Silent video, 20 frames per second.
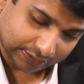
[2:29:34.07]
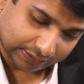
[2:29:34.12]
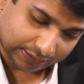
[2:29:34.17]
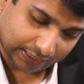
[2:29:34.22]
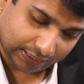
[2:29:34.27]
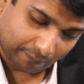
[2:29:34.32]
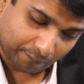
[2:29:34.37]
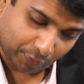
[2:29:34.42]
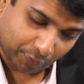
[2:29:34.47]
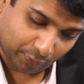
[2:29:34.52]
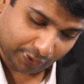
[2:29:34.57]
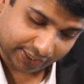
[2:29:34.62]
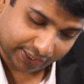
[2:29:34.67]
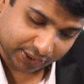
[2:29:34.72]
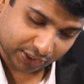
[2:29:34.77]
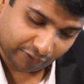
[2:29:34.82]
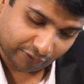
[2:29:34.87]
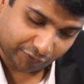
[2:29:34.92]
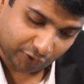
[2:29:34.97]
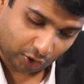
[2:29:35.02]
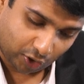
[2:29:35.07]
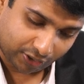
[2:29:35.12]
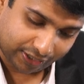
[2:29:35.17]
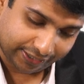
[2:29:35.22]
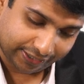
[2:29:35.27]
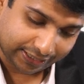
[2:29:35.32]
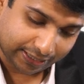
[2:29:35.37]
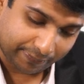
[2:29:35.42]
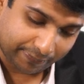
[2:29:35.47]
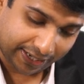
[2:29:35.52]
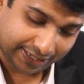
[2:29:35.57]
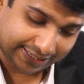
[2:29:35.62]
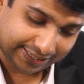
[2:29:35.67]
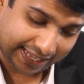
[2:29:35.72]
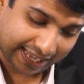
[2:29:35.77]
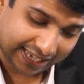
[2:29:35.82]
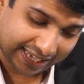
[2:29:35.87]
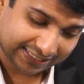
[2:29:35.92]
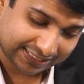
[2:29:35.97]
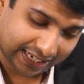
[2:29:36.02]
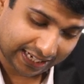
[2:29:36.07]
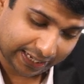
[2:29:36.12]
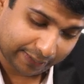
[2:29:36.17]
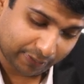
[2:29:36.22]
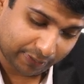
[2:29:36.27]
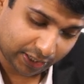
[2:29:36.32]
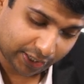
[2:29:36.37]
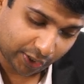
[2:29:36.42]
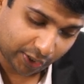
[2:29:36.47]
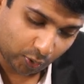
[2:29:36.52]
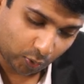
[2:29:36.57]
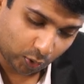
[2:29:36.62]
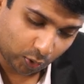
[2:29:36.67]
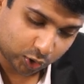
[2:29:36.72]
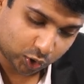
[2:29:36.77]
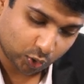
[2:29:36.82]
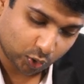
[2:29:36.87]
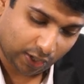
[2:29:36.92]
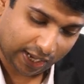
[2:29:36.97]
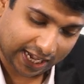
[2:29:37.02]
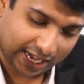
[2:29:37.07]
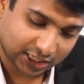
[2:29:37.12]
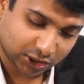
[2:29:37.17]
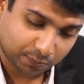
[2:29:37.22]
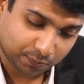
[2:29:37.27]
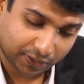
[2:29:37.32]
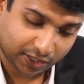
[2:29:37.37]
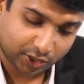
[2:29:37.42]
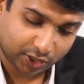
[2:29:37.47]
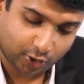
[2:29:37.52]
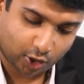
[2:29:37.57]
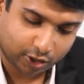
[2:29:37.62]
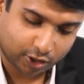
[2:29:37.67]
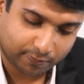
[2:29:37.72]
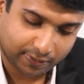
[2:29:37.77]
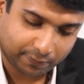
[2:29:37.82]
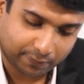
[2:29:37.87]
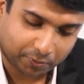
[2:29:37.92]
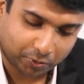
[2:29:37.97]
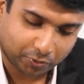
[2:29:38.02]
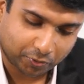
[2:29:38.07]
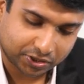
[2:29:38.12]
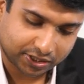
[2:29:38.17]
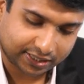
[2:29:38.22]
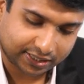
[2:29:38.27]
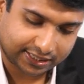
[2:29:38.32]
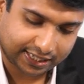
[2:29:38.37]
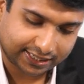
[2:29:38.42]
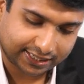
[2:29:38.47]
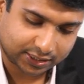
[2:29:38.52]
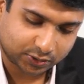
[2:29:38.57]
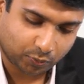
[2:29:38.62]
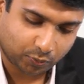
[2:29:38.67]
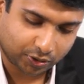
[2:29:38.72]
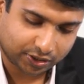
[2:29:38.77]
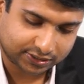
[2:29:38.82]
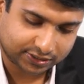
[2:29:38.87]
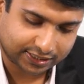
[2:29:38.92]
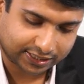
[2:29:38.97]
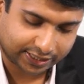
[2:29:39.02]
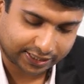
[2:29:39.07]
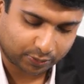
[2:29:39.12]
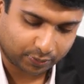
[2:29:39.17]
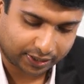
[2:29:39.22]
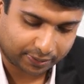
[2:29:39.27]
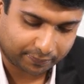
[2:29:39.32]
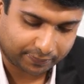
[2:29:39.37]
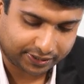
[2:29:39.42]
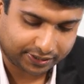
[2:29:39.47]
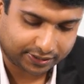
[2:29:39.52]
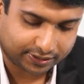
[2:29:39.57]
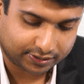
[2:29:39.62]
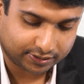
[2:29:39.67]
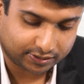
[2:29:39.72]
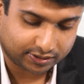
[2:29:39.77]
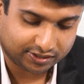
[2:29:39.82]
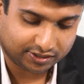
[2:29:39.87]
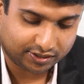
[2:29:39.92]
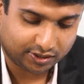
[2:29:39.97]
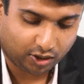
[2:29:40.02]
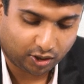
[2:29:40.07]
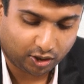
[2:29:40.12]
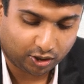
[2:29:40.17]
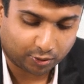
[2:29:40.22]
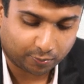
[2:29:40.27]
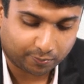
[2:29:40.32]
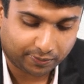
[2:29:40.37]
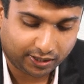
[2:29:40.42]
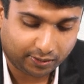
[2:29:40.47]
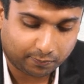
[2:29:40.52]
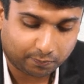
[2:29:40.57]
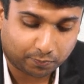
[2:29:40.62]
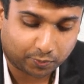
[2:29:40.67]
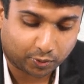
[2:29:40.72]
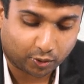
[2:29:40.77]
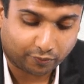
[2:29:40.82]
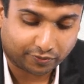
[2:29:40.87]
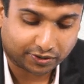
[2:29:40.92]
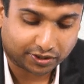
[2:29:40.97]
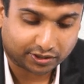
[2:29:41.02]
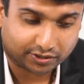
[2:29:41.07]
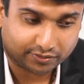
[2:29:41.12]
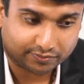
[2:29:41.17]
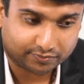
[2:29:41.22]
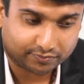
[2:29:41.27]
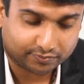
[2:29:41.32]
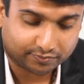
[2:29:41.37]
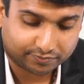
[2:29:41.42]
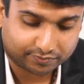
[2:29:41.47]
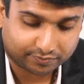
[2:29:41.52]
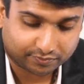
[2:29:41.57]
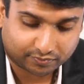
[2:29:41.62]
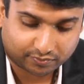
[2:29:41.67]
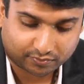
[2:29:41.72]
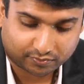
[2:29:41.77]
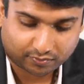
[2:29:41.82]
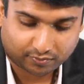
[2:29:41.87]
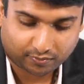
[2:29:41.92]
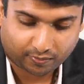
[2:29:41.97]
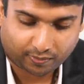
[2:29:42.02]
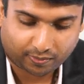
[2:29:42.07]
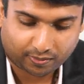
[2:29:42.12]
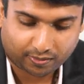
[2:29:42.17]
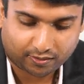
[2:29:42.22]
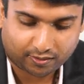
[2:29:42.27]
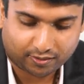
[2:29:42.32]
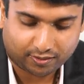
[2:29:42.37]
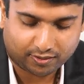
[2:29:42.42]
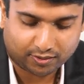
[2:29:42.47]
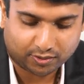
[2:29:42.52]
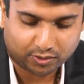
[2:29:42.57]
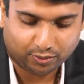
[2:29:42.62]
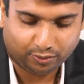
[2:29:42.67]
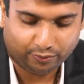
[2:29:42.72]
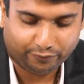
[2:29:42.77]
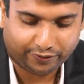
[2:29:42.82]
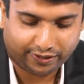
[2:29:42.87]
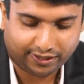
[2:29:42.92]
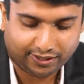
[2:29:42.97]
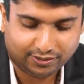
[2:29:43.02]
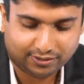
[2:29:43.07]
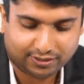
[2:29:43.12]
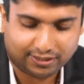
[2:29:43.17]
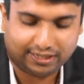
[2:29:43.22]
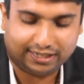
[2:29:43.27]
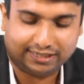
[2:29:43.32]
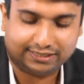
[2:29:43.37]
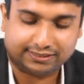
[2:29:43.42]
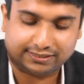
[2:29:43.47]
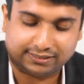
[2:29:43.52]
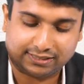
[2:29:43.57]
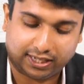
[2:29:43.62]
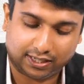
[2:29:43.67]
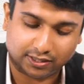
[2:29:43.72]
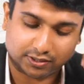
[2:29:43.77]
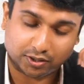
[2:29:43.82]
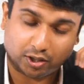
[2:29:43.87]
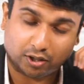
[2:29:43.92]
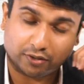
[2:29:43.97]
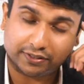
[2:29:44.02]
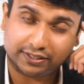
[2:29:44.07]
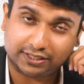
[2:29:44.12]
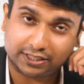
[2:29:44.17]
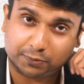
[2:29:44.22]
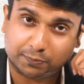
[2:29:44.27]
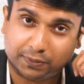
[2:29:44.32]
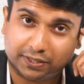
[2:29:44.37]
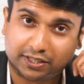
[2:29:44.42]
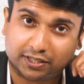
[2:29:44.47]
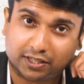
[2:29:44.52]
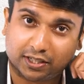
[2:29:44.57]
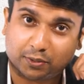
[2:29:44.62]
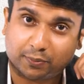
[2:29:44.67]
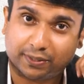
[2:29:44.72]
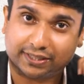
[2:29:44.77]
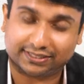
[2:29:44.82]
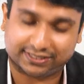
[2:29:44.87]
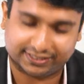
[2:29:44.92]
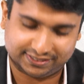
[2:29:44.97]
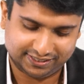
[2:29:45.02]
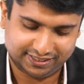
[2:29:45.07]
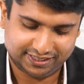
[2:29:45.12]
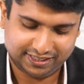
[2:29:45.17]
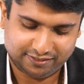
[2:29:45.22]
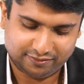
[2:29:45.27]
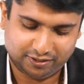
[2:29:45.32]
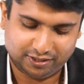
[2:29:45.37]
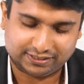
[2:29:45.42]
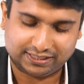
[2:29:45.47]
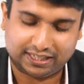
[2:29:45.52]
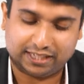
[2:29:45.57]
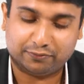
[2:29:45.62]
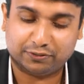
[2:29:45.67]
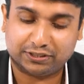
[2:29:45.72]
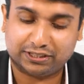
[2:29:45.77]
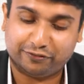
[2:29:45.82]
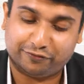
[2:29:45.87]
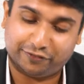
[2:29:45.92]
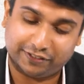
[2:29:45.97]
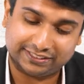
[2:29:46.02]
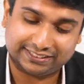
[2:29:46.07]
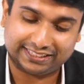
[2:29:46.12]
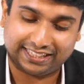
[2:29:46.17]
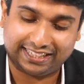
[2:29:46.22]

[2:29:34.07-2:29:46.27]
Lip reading: computation of total income and tax liability also as per normal provision. That is what is the requirement. Normal provision. So friends, let's start solving this particular question. We'll start with the first